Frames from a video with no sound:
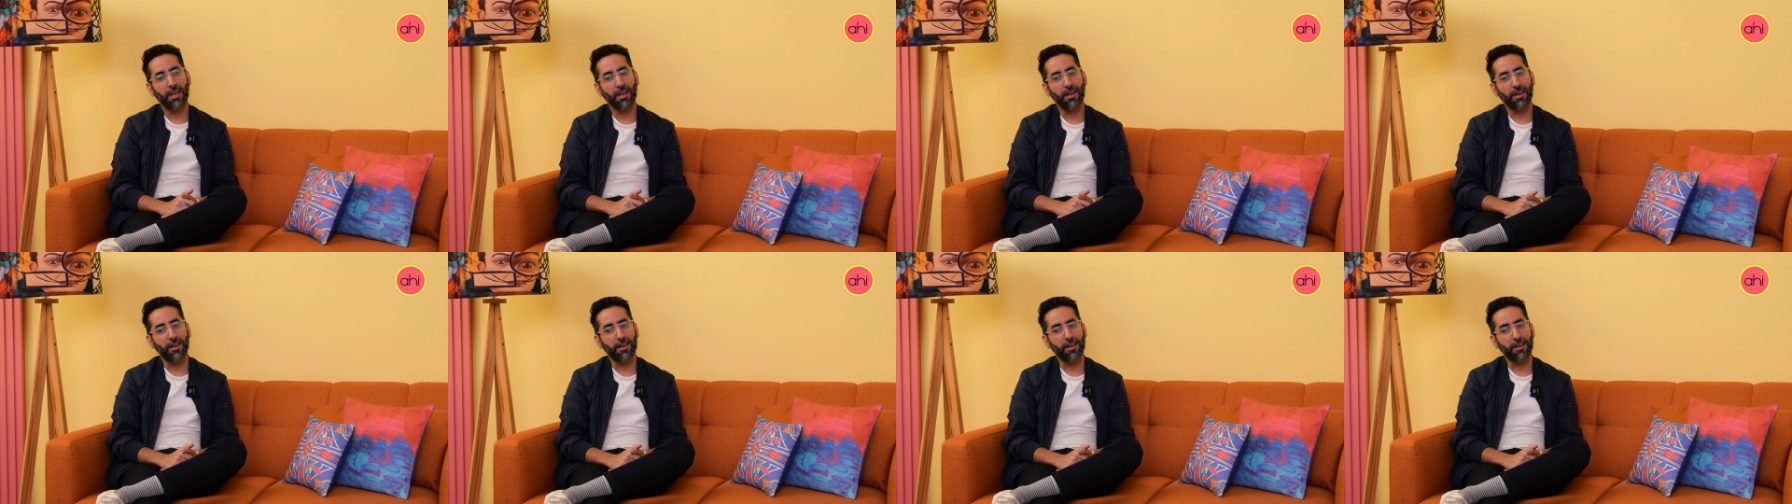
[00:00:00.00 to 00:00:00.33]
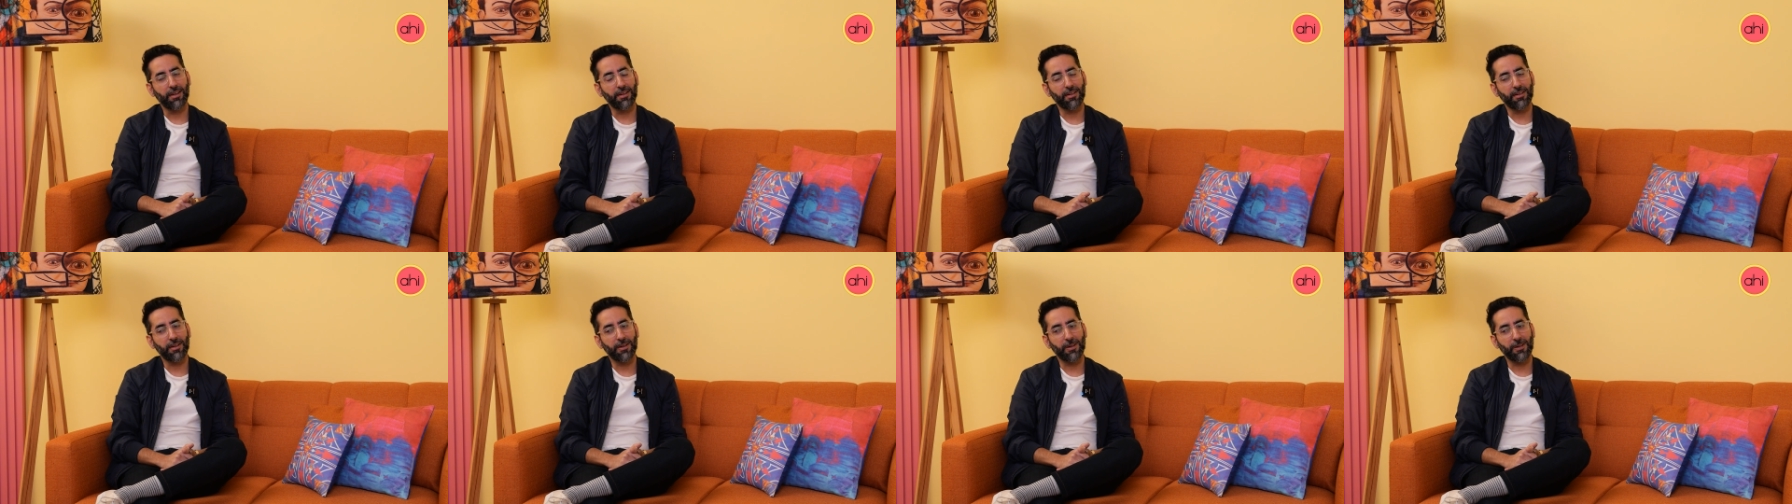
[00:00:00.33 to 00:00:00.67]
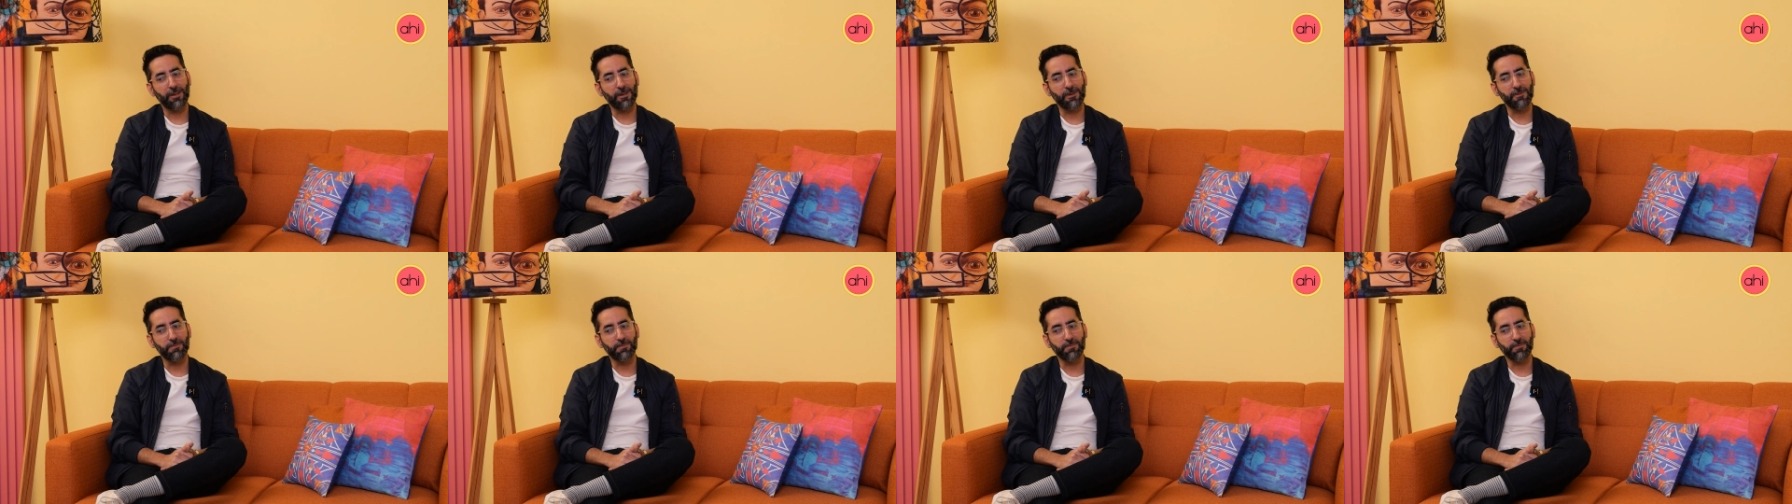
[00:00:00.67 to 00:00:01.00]

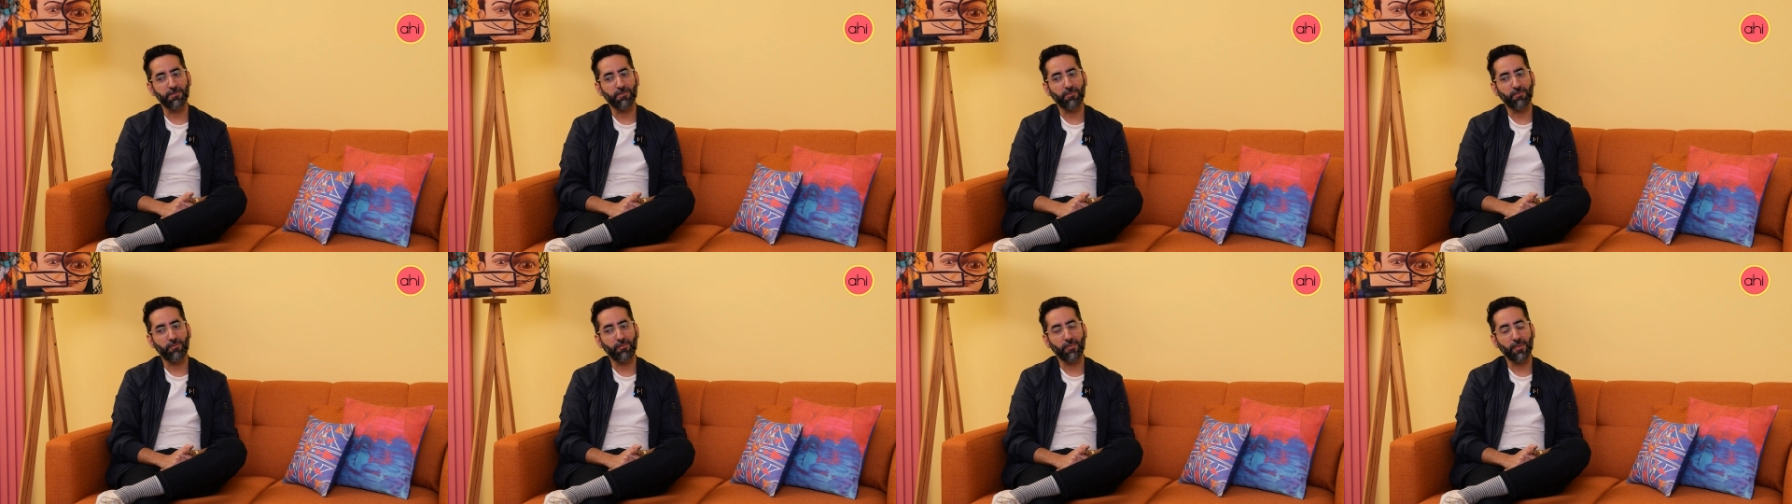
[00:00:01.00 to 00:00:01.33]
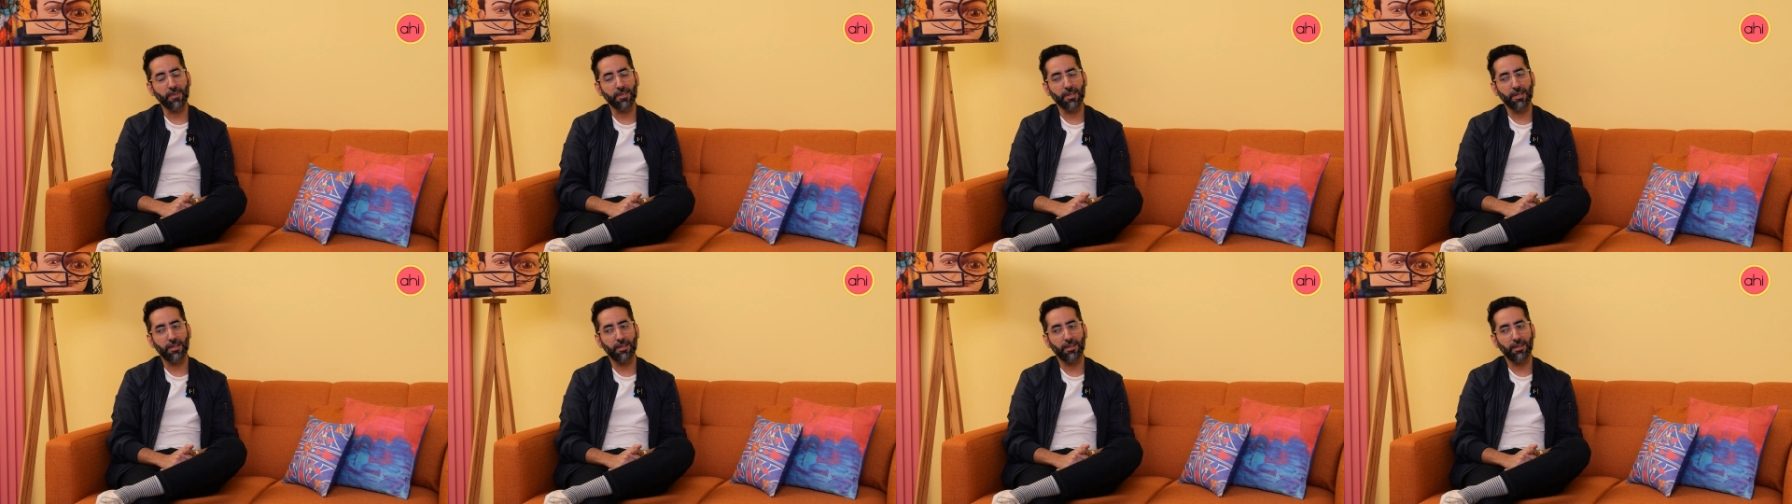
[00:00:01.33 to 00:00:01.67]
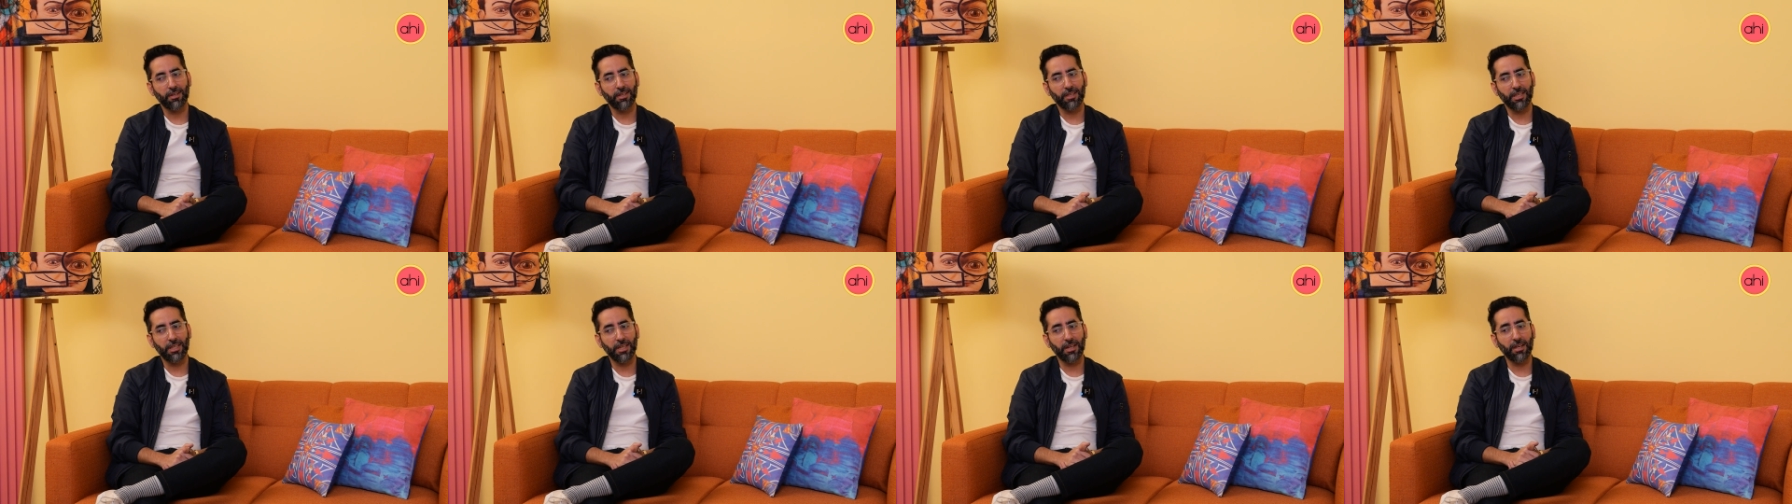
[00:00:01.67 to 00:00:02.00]
And...
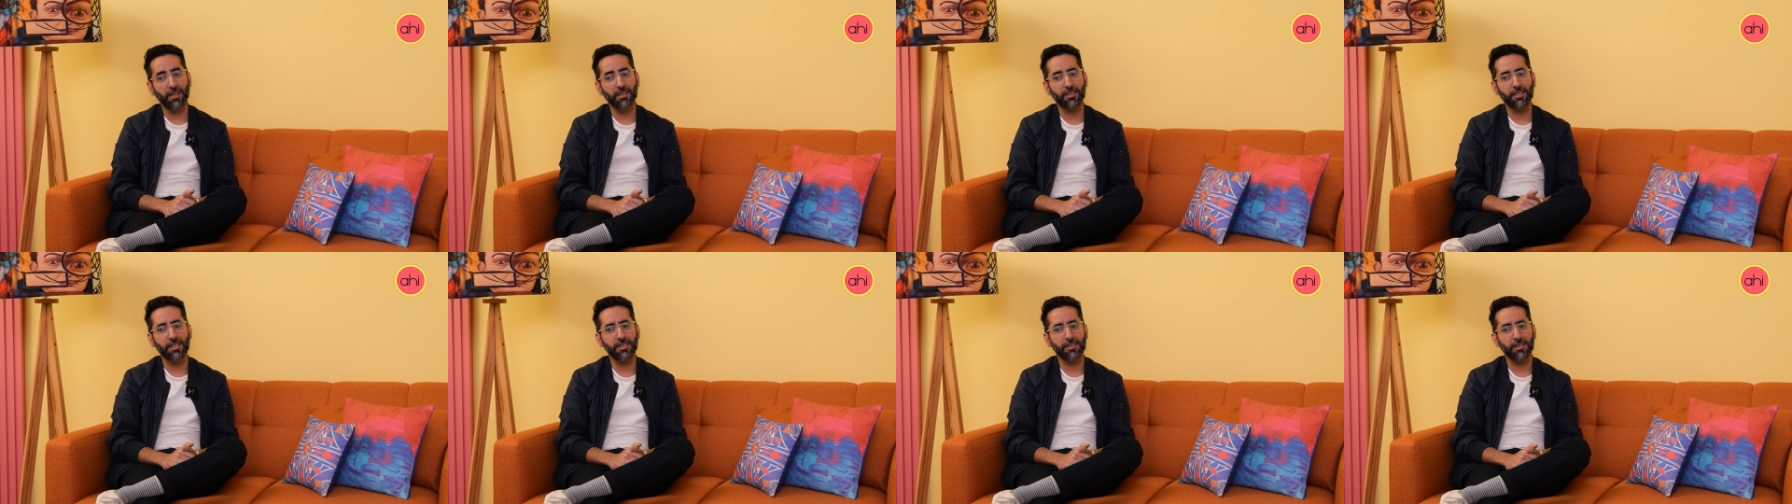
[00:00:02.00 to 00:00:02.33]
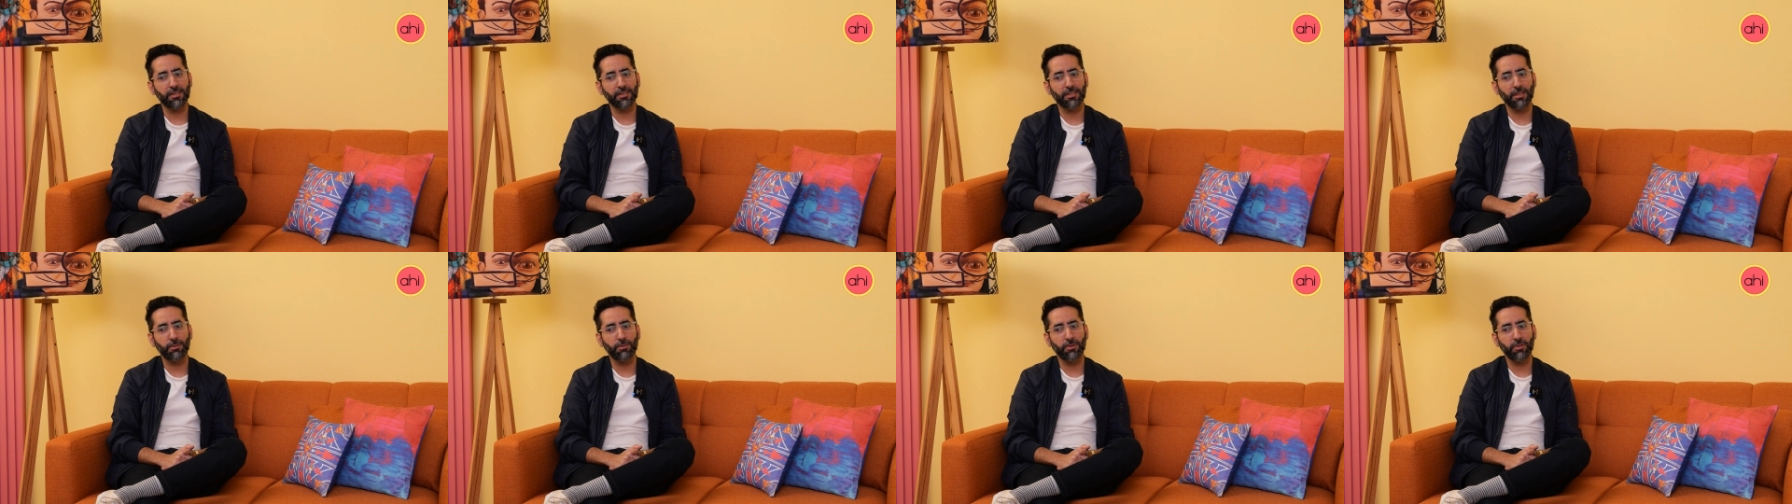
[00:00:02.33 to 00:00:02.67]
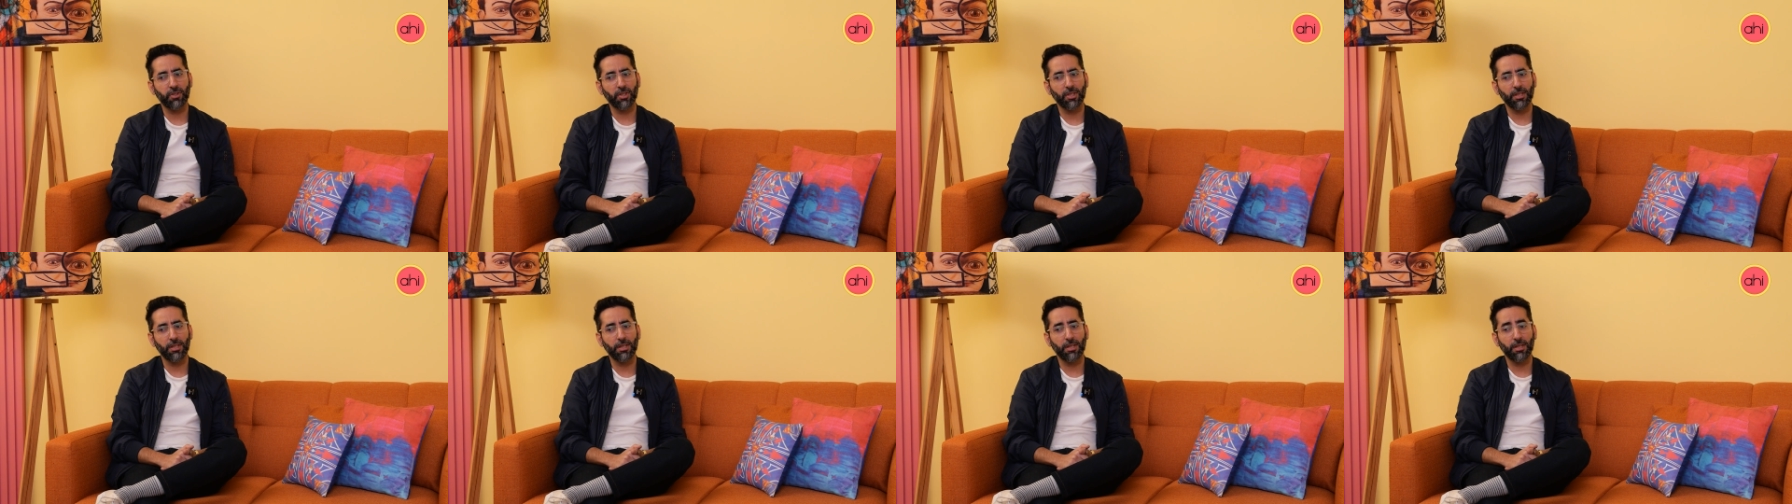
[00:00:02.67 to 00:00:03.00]
these are some of
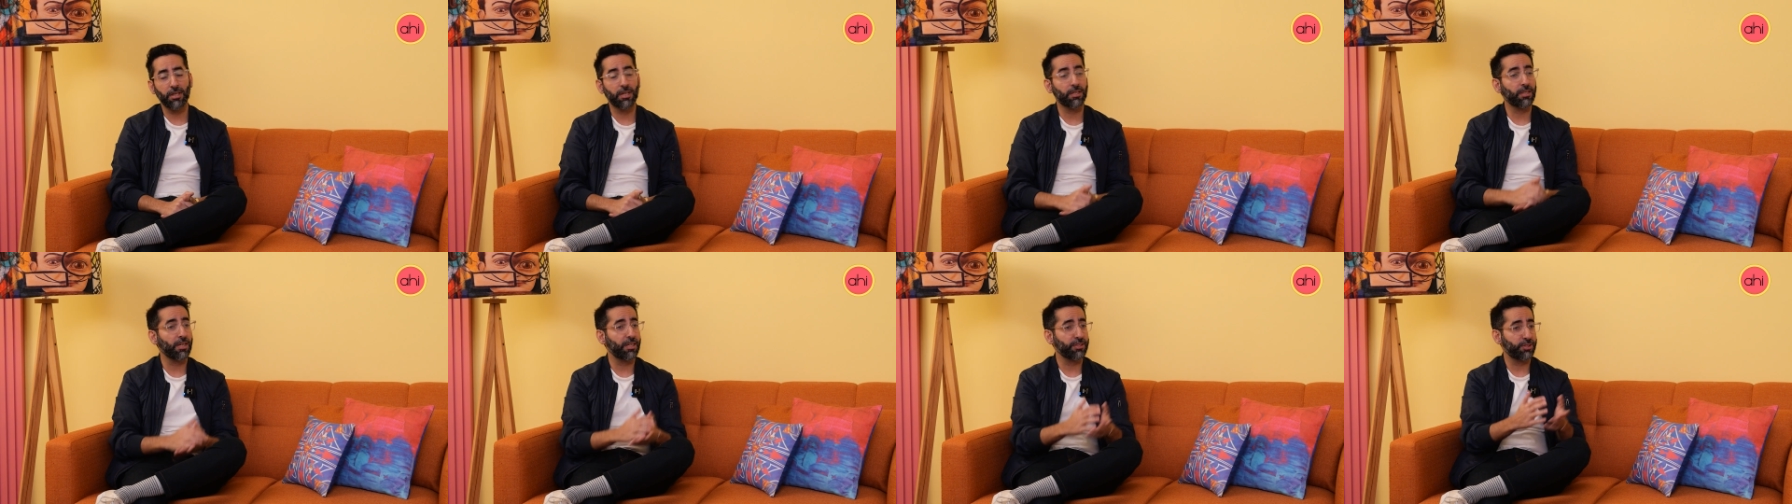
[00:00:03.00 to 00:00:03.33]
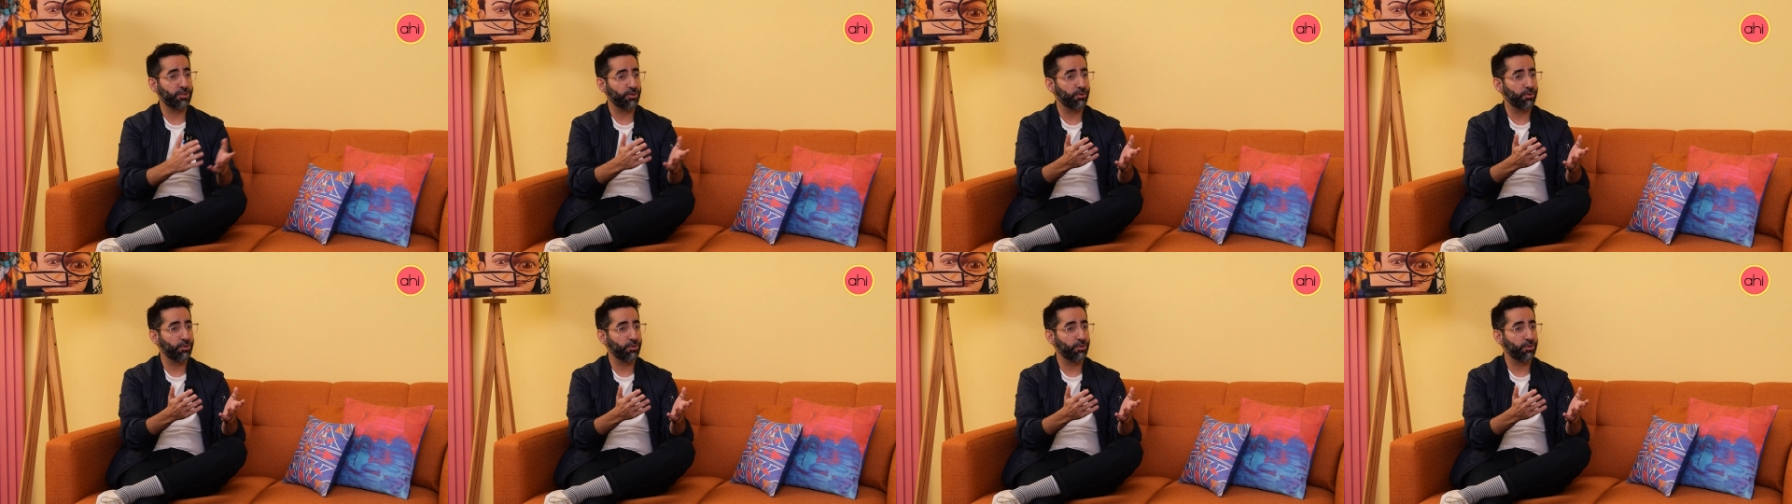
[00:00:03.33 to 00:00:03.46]
the Natasha